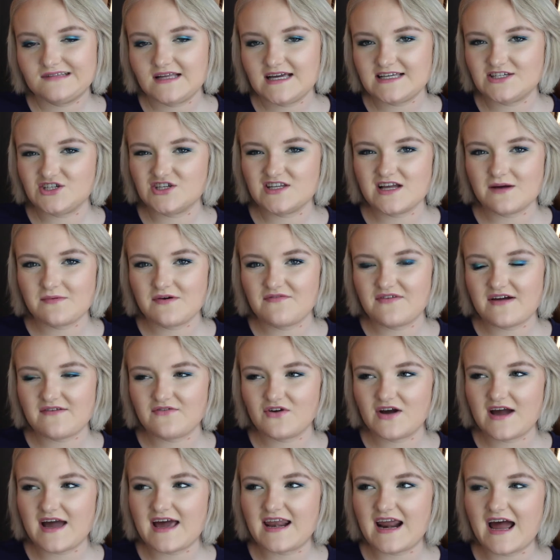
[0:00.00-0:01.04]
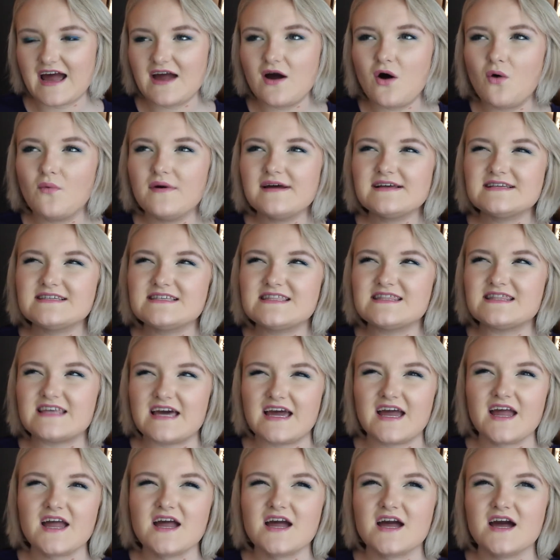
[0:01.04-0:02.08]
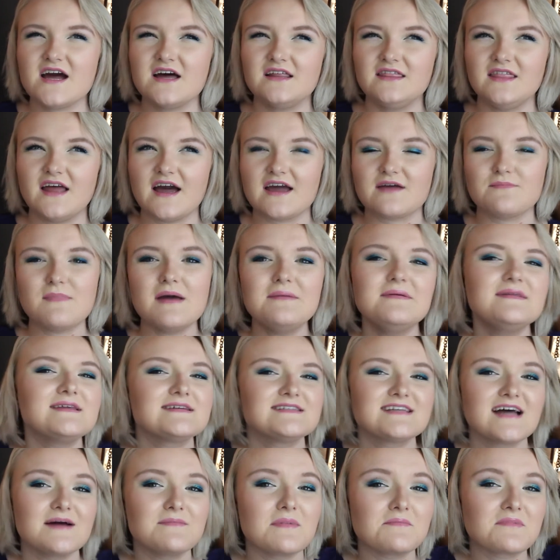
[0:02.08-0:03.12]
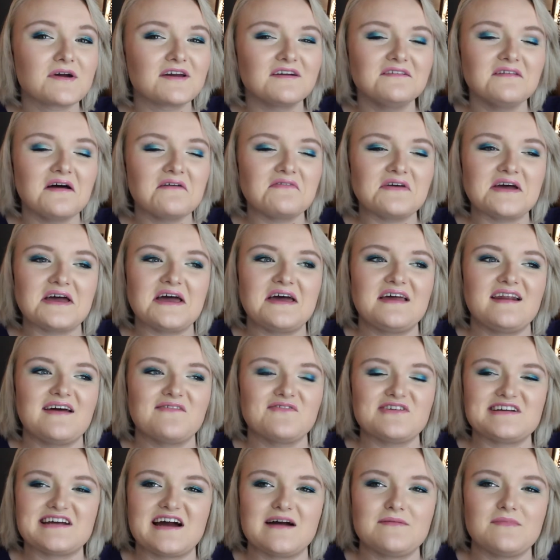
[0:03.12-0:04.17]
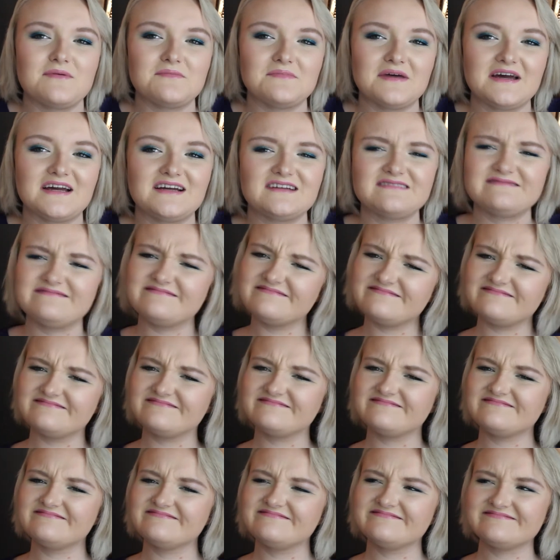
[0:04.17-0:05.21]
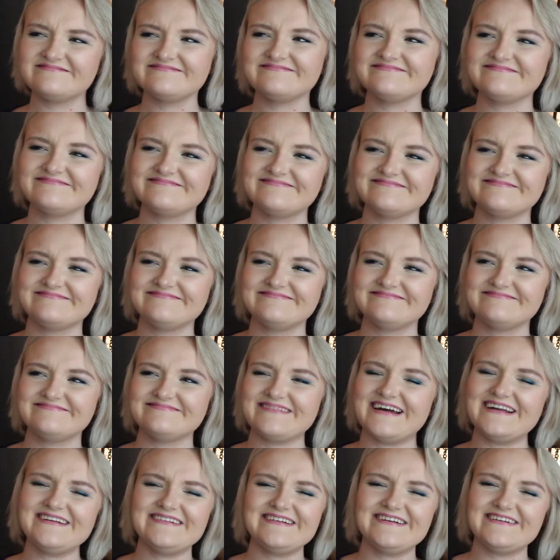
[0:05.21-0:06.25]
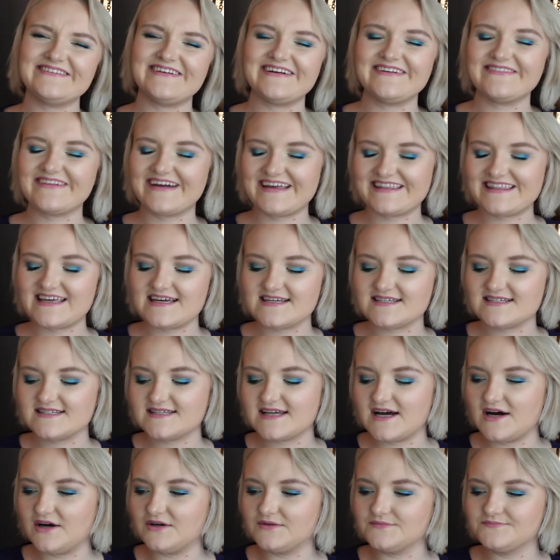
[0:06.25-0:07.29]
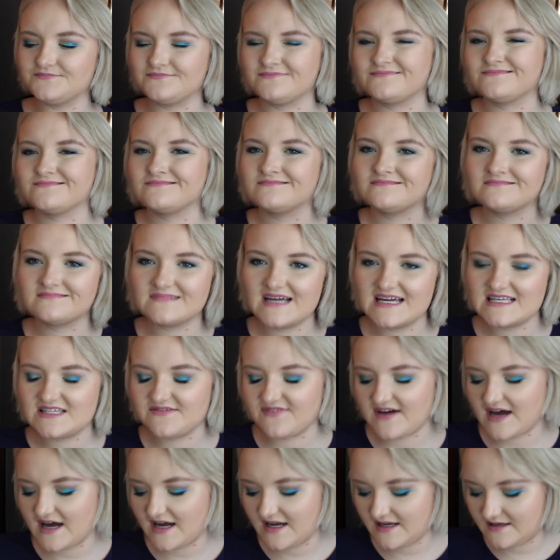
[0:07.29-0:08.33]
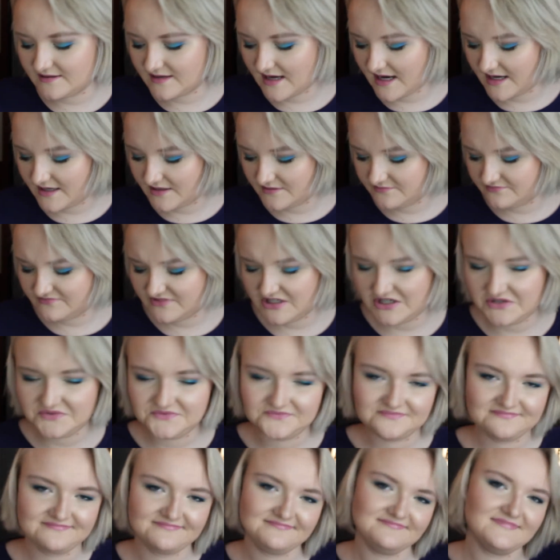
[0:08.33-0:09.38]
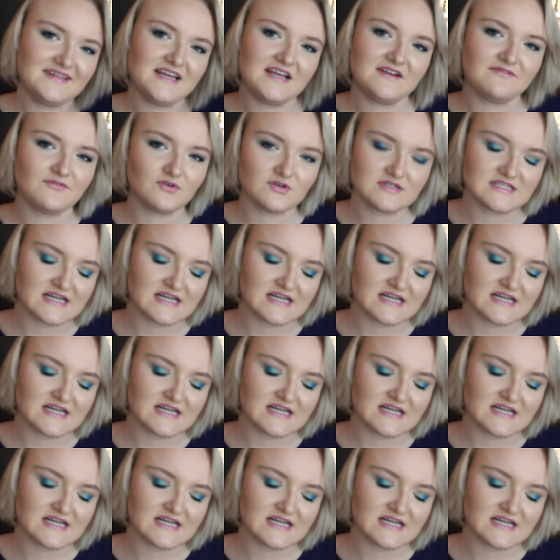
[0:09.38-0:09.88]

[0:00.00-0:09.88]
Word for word: it's just not my favorite. And I always think like maybe this time I'm gonna love it. And every time I'm like, I don't know, I don't get this. So it's fine. I don't need a full